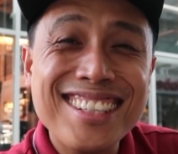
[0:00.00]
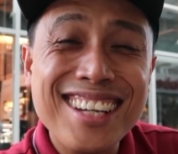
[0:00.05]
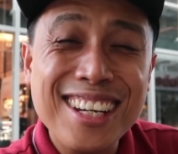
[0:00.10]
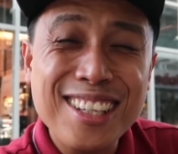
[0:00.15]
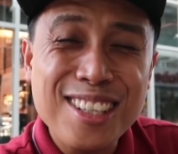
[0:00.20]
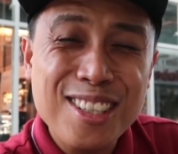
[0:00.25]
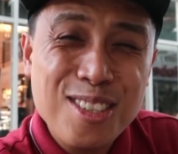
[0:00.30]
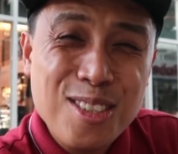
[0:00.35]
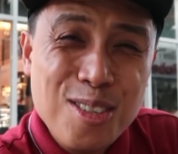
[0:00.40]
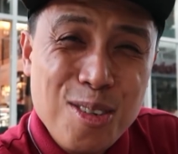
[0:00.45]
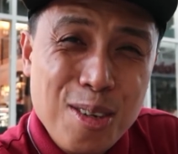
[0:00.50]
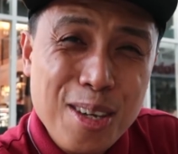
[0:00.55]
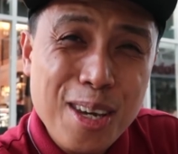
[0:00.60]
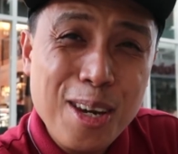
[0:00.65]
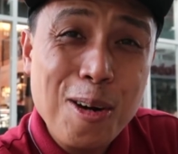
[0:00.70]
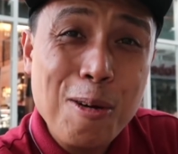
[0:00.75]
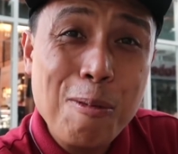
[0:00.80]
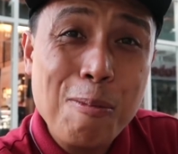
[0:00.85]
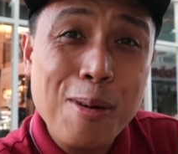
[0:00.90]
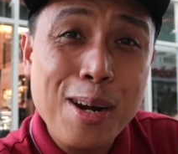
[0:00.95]
Chinese New
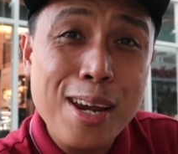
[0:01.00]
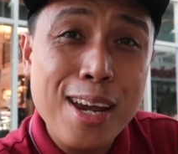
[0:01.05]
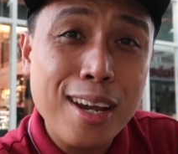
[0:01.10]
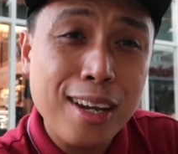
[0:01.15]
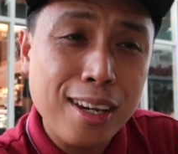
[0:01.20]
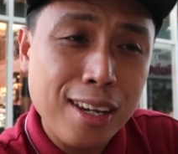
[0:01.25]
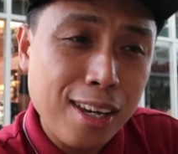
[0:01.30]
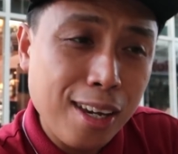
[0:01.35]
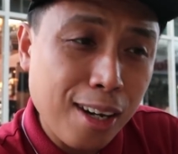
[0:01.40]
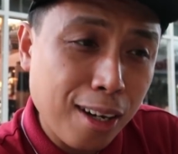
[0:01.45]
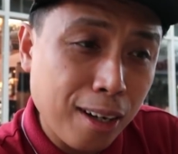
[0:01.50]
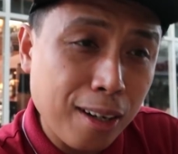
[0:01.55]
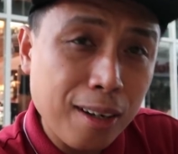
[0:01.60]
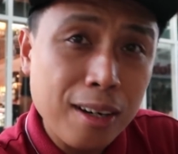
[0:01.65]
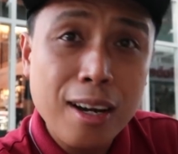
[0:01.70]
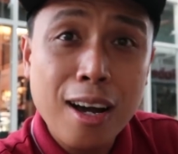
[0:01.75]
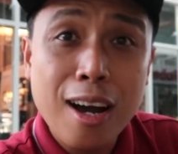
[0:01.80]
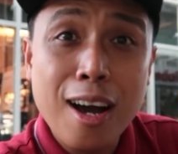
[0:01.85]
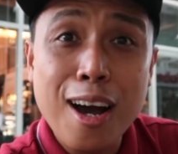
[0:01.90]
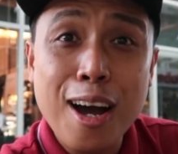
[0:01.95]
Year break here
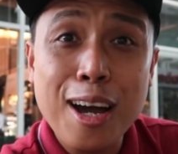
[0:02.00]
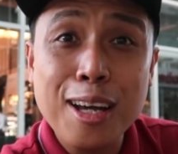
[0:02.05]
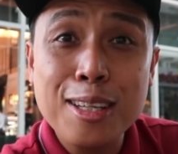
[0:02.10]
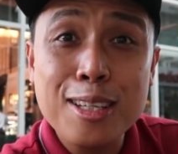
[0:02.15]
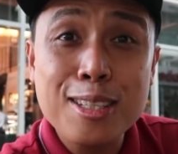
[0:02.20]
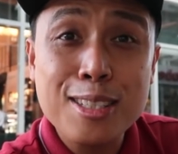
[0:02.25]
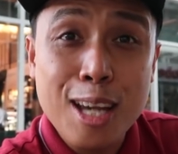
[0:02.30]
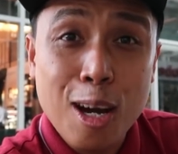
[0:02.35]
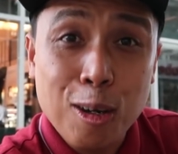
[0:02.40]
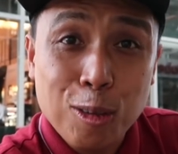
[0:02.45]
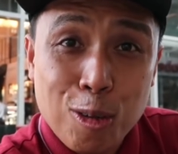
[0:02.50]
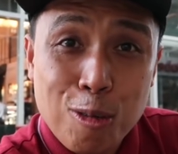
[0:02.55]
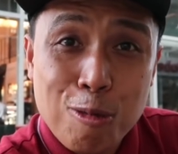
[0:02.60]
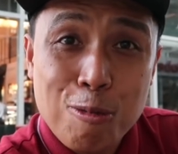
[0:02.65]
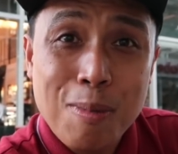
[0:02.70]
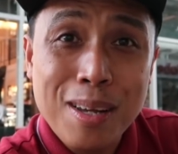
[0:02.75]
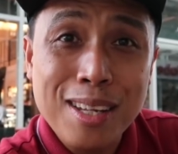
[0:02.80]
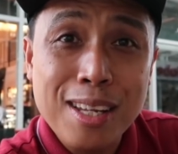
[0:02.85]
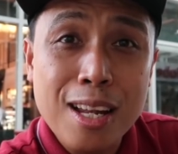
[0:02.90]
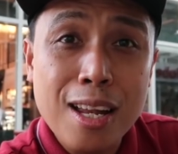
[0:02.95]
in the south
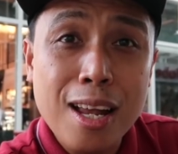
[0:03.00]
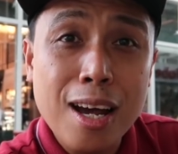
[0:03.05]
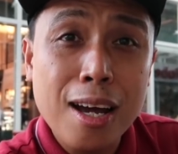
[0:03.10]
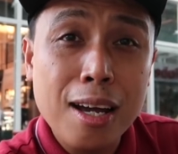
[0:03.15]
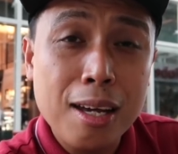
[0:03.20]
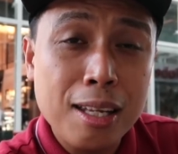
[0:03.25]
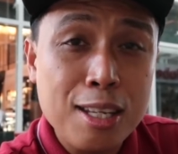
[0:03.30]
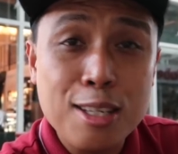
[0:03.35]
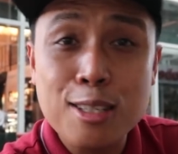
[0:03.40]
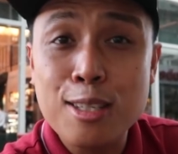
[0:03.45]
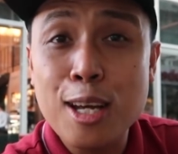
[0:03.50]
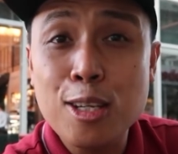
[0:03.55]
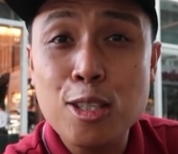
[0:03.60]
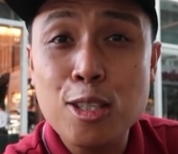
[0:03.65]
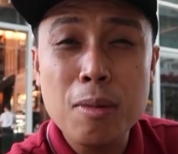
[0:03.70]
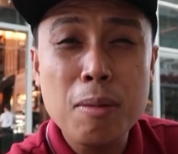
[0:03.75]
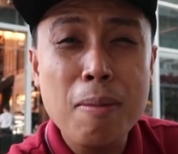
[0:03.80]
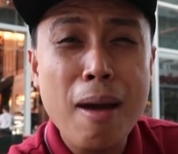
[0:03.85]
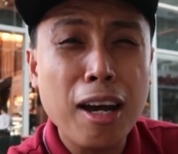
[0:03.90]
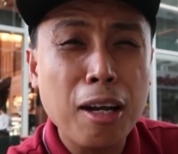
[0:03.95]
of Manila, and it's
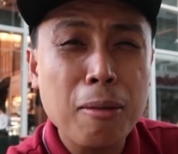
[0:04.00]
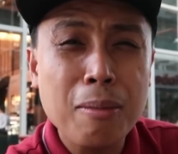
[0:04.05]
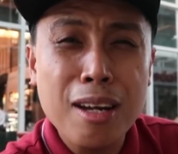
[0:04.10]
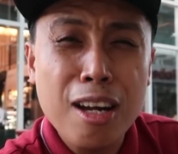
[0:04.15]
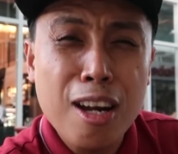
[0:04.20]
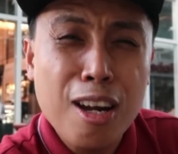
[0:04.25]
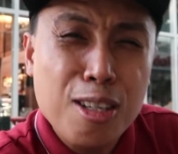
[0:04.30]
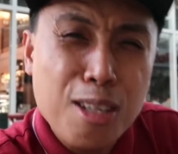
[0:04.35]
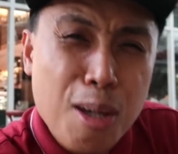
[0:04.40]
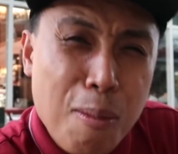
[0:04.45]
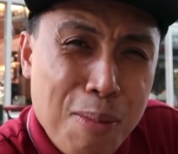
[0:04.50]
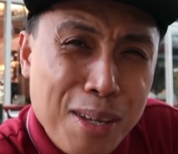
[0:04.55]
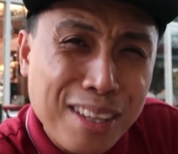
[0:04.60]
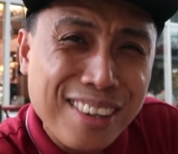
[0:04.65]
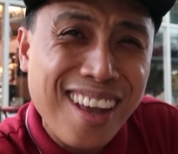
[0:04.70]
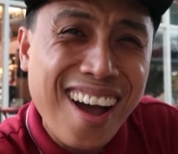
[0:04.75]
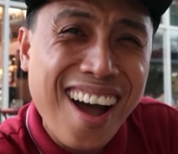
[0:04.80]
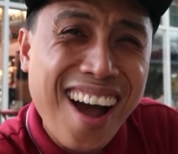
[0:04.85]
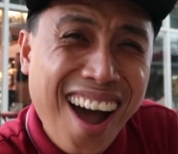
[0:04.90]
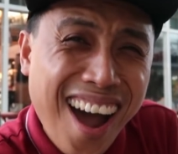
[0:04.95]
to be back in Manila. It's a bit
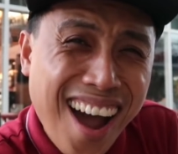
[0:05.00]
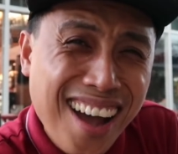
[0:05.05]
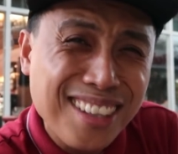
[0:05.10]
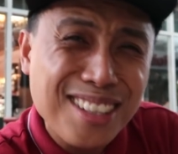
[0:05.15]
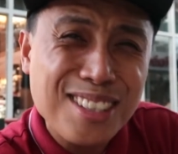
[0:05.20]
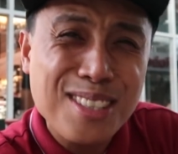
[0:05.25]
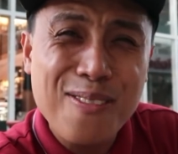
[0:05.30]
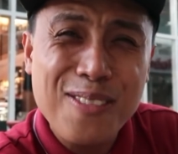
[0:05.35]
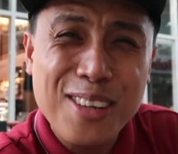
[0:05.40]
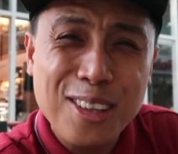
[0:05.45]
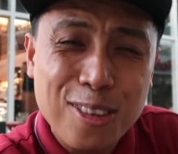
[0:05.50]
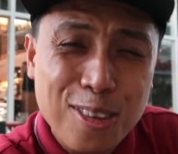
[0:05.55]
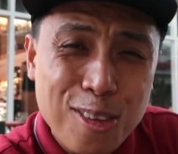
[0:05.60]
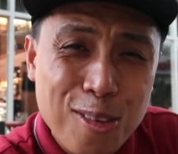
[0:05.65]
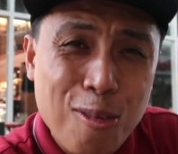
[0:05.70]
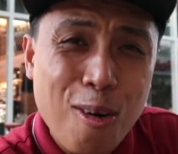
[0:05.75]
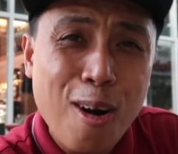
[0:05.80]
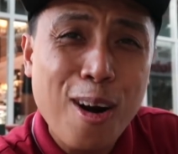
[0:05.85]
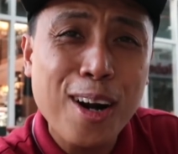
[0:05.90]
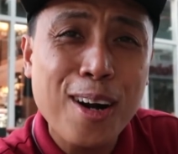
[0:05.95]
hot, it's a bit
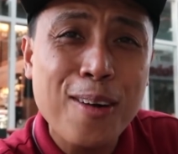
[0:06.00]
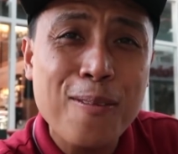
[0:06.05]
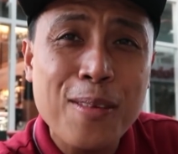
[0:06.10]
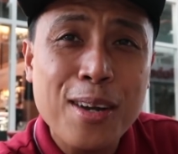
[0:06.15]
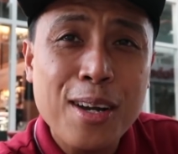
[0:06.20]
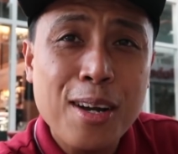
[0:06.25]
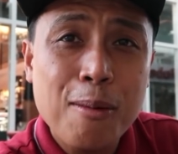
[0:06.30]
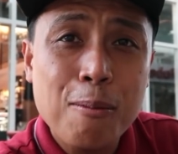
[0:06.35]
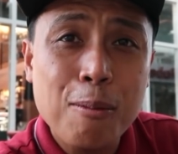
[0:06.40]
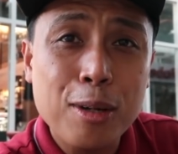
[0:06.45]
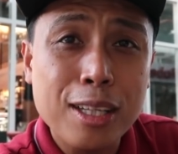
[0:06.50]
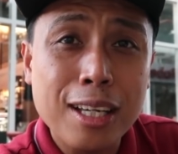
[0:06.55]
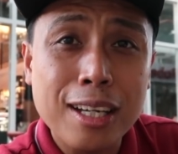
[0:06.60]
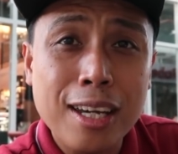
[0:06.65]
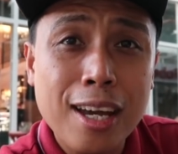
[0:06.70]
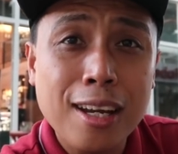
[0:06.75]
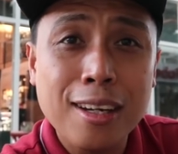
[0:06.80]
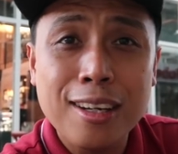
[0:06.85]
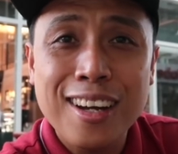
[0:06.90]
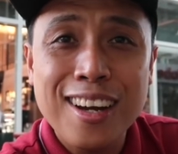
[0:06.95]
warm, but
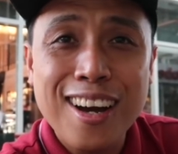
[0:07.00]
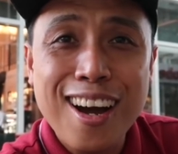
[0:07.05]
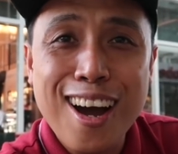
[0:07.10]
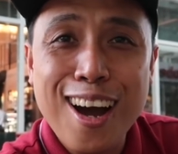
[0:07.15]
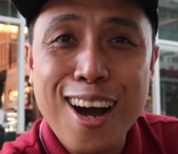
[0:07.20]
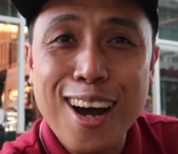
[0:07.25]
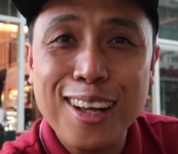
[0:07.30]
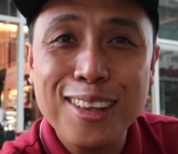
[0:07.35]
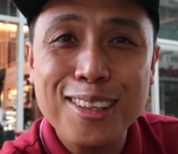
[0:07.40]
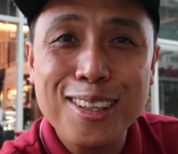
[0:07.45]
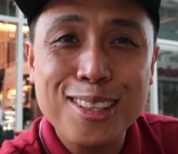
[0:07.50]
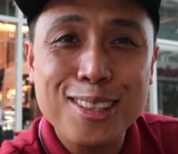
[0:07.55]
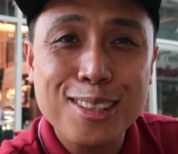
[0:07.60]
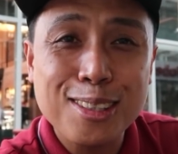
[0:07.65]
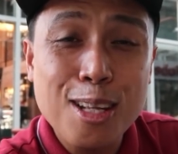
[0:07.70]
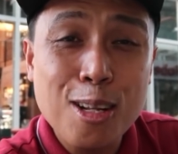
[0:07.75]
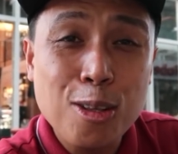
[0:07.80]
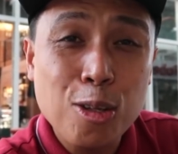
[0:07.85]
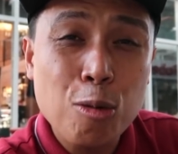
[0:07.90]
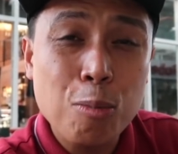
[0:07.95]
again, there's
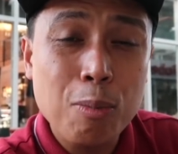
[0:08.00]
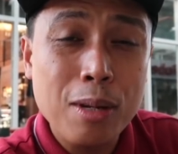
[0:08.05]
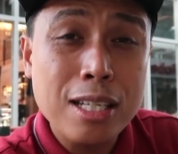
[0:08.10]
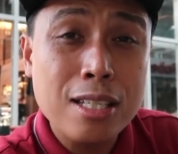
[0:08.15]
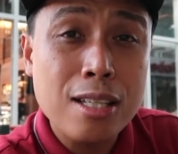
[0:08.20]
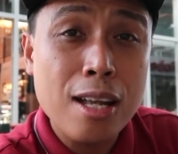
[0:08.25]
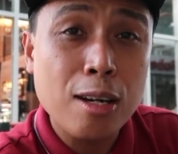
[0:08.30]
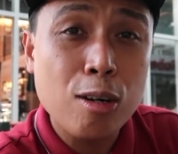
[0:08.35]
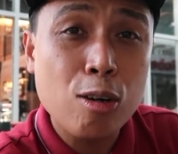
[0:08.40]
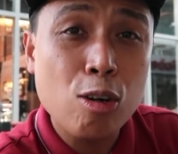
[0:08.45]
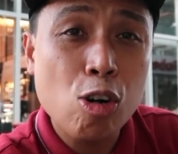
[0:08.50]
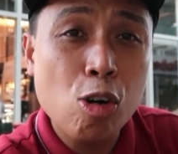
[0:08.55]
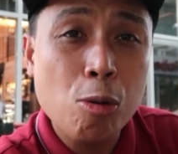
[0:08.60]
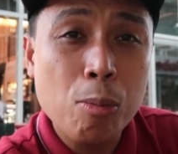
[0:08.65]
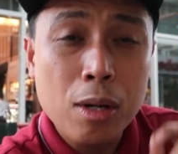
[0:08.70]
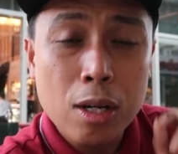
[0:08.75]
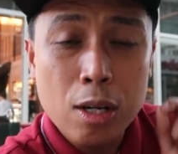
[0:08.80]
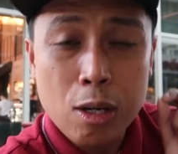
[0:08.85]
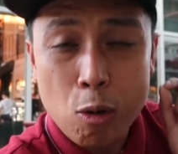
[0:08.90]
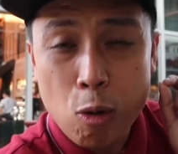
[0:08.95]
still no place like home.